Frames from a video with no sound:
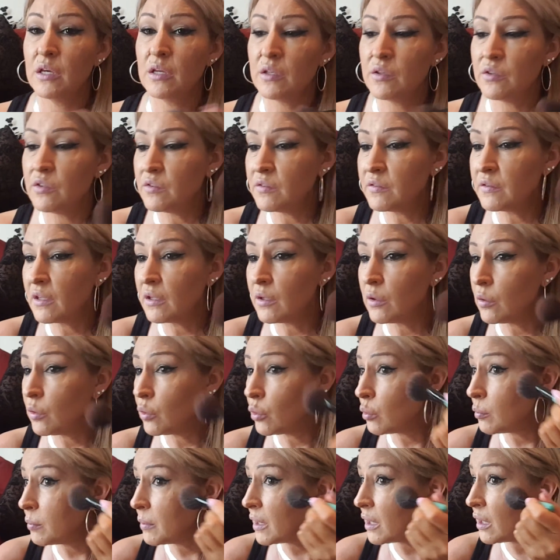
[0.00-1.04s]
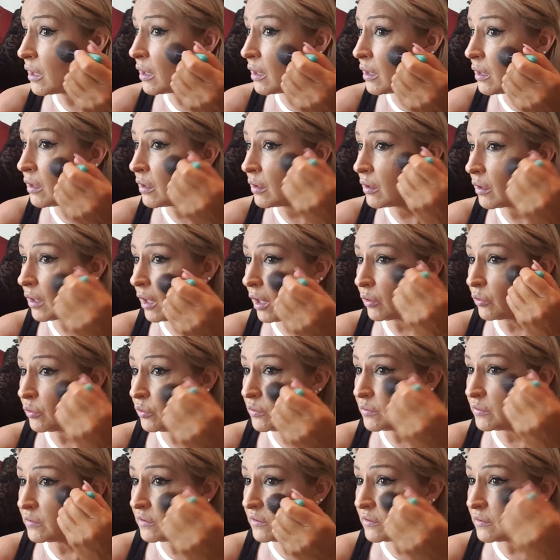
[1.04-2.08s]
Just get a little bit. I'll
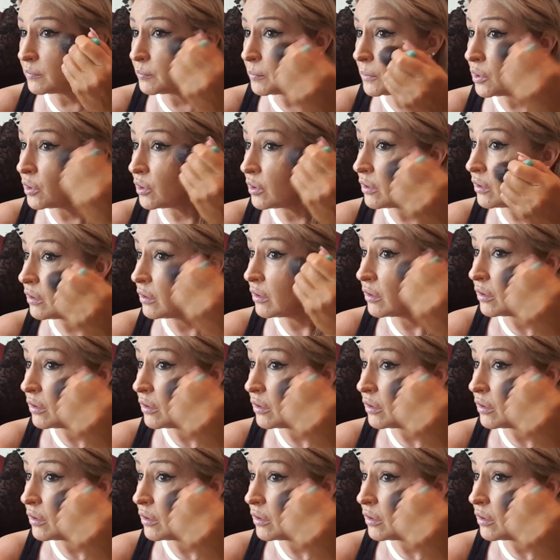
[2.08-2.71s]
use this mirror.